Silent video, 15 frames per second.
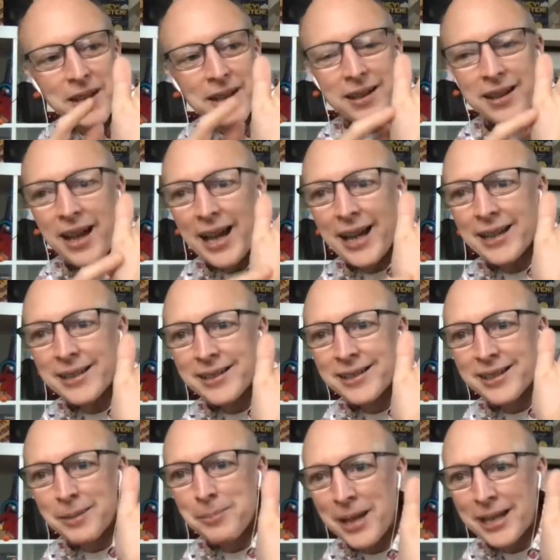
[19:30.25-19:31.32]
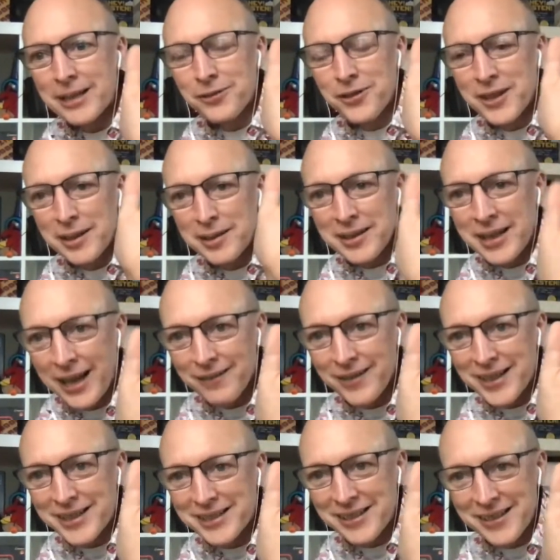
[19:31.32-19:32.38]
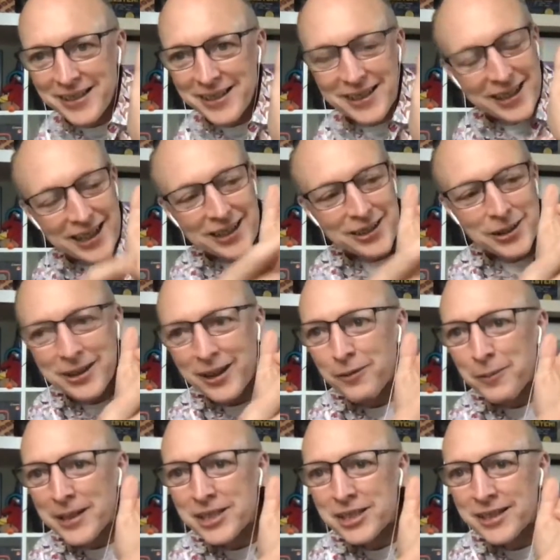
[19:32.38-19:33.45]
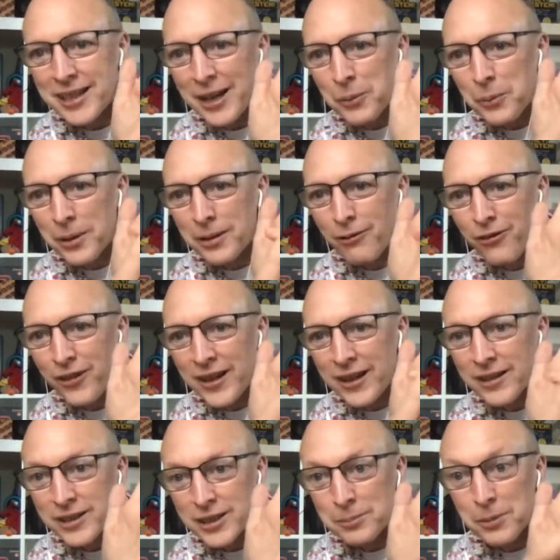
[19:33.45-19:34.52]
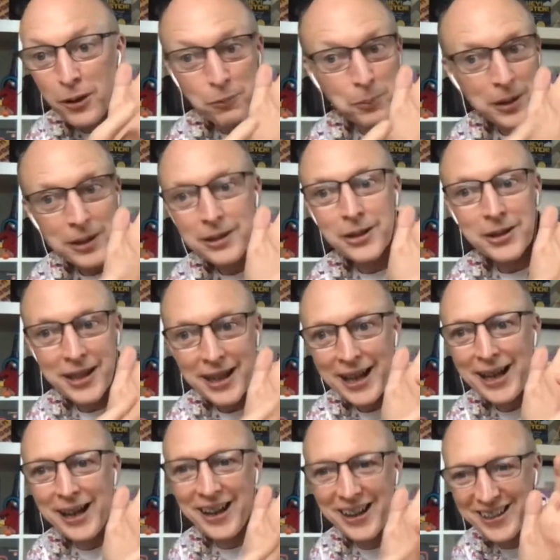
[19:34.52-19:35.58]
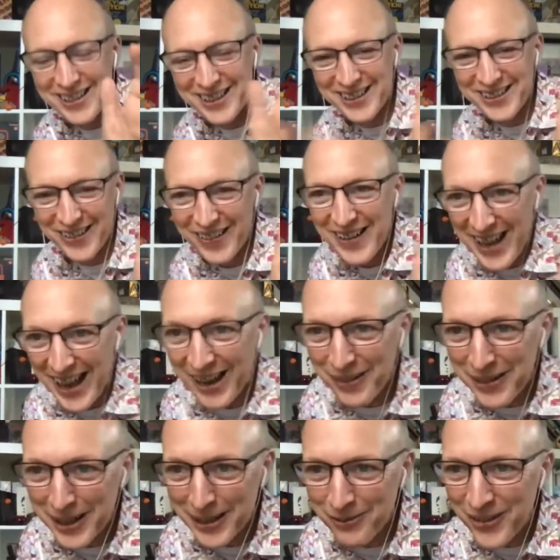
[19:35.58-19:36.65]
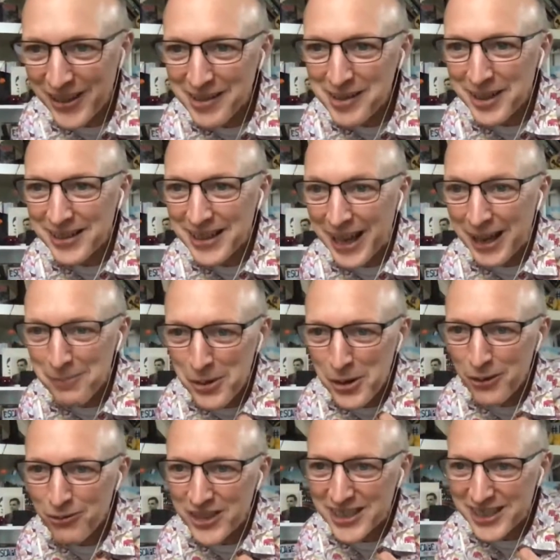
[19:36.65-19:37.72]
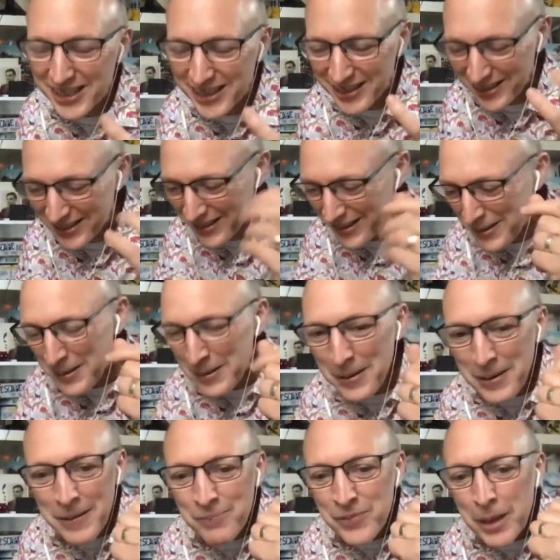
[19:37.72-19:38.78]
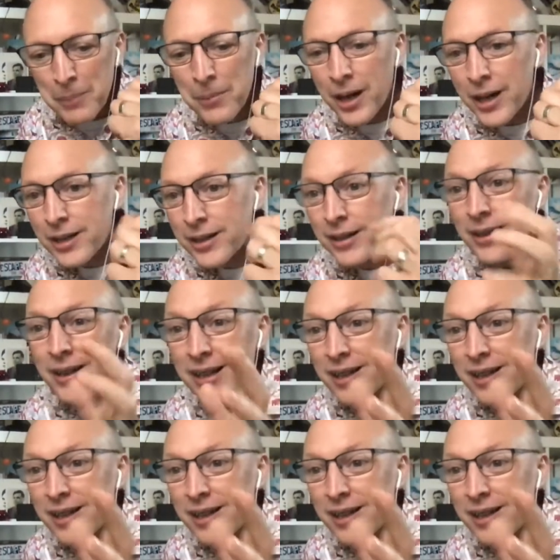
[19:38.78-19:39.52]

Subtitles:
hand I made for this character. And look, I've managed to get one finger to move. But look at how convincing that movement is. Mark, it's